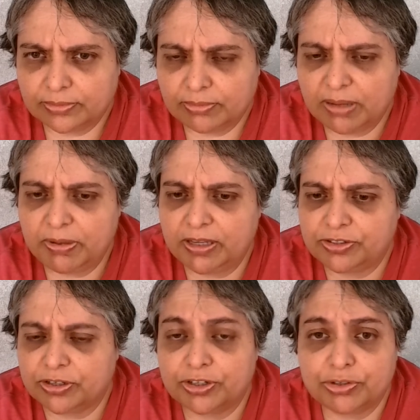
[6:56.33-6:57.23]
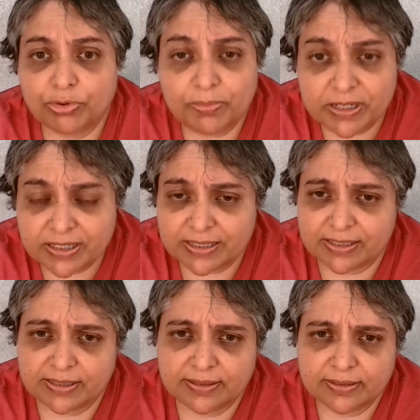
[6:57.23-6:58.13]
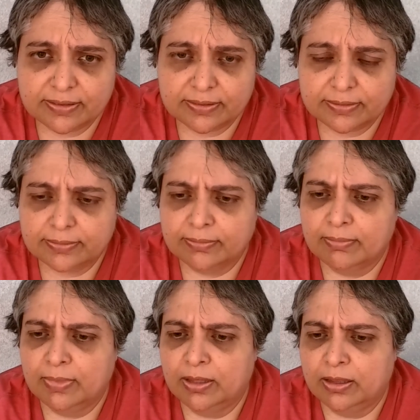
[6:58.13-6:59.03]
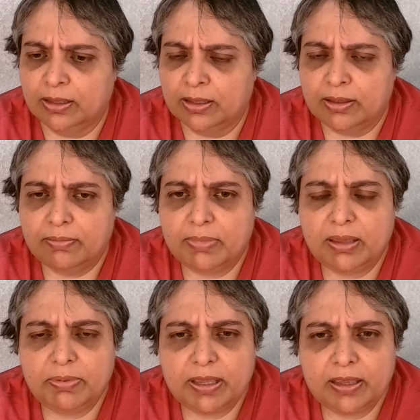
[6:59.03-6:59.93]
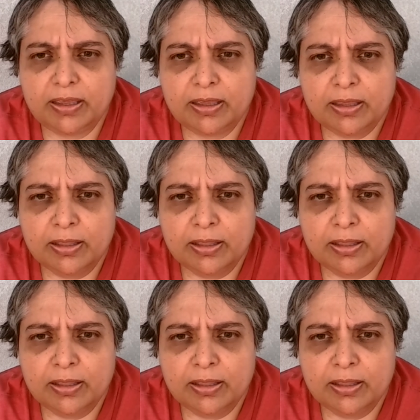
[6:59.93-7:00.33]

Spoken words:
maybe start your own business, maybe